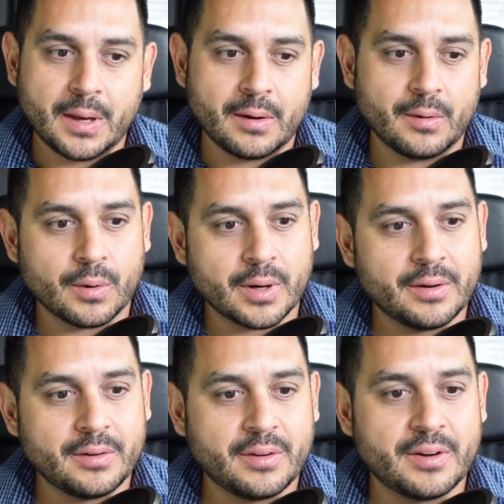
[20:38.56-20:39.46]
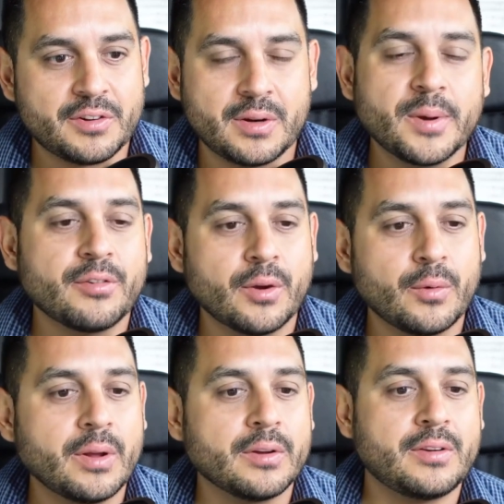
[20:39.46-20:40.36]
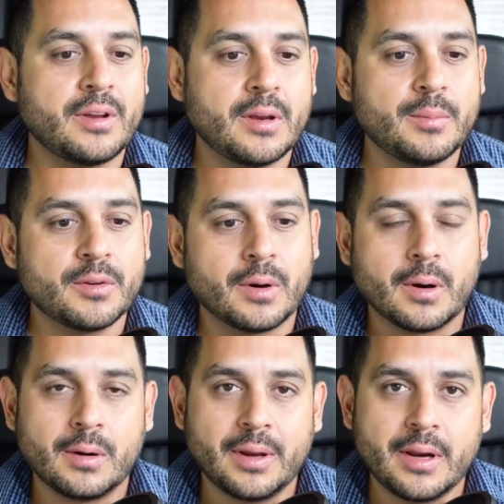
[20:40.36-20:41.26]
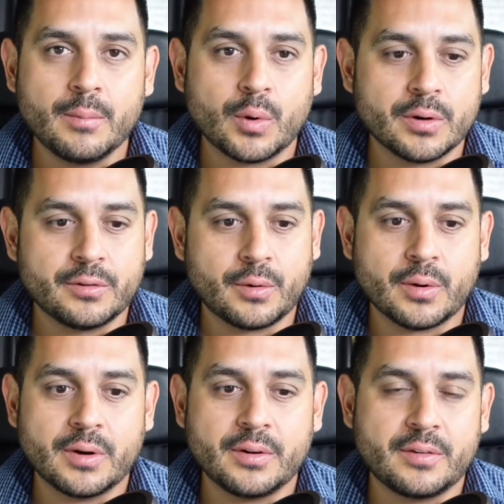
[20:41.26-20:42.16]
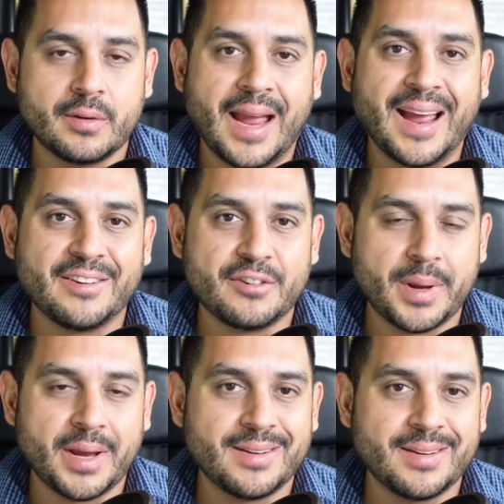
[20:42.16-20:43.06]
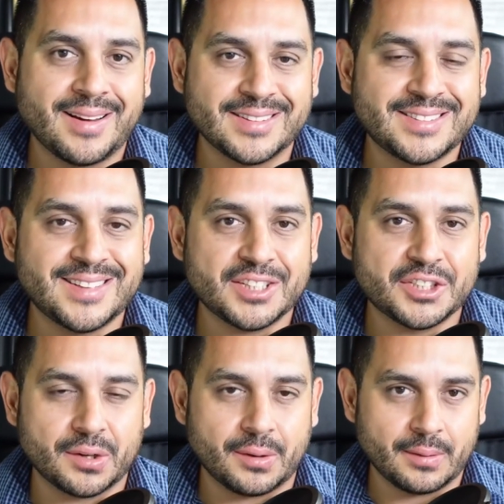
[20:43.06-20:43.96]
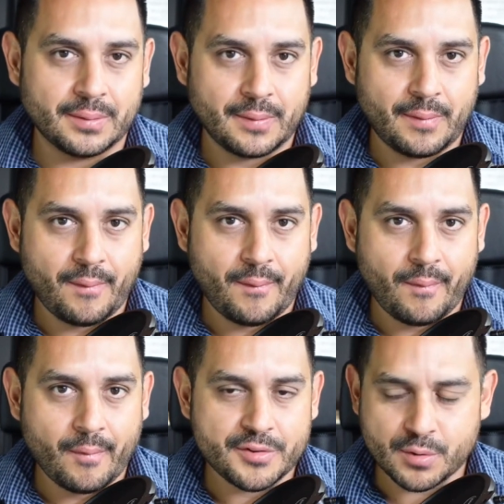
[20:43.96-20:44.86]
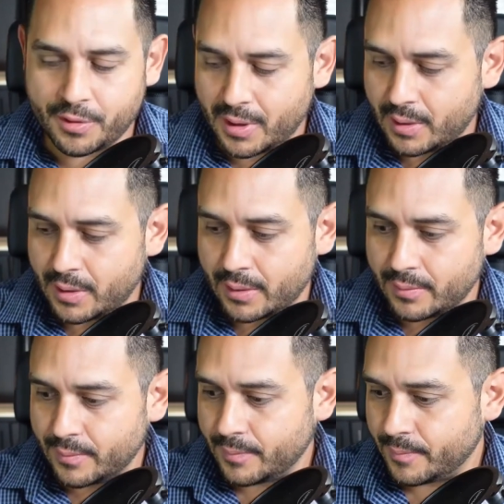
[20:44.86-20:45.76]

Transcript: in an organization, especially when those teams are leaning more towards ad spend on digital? What's your thought on that?